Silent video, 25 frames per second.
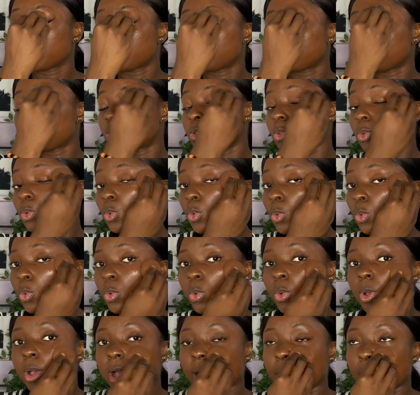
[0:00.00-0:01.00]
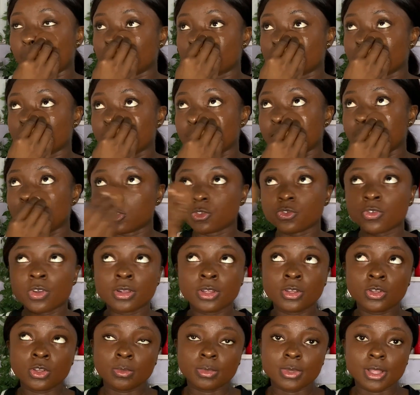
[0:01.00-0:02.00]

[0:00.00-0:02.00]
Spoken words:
So I think I was running up